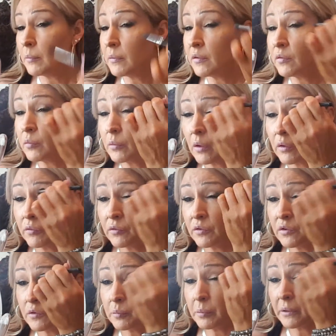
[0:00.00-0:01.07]
This one off and
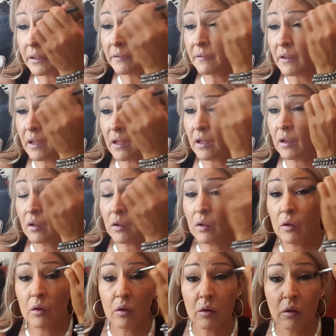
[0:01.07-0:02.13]
just blend that.
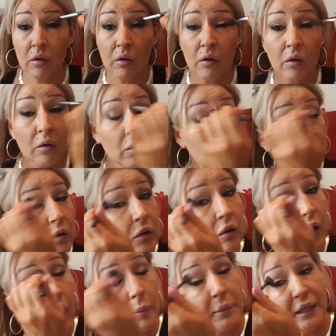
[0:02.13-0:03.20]

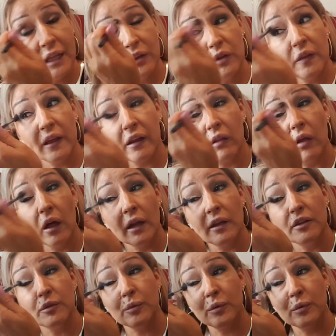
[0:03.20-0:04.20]
I mean, I do that a lot. I just